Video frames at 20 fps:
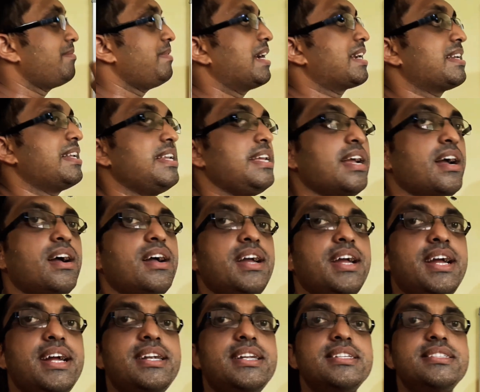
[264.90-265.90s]
bacteria,
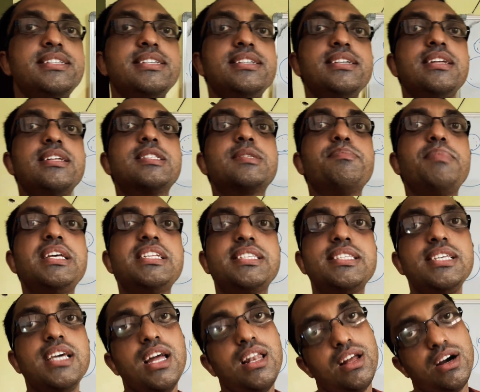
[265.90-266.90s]
it is in
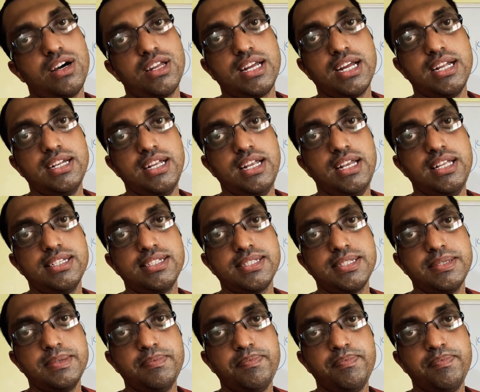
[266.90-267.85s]
special organelles.